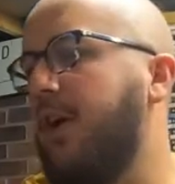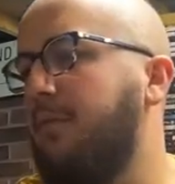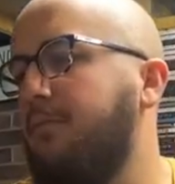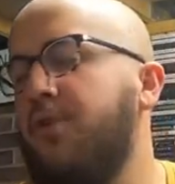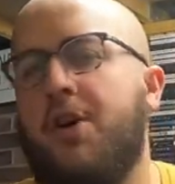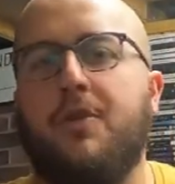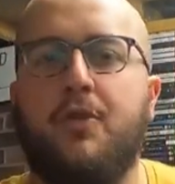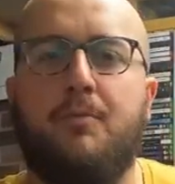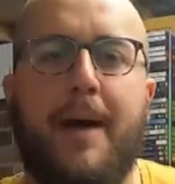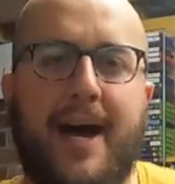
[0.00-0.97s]
not a
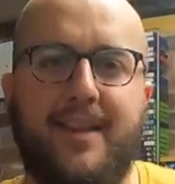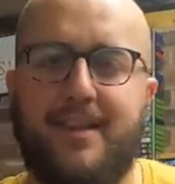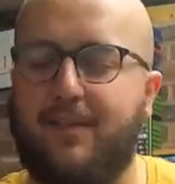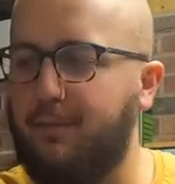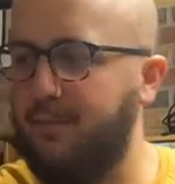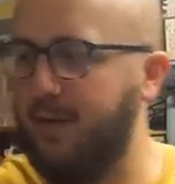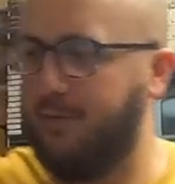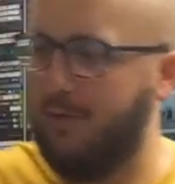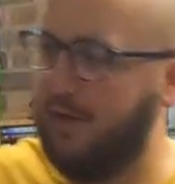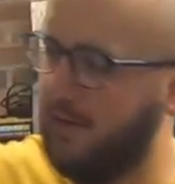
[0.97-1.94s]
good buy,
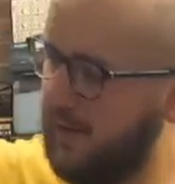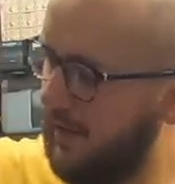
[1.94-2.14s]
this one.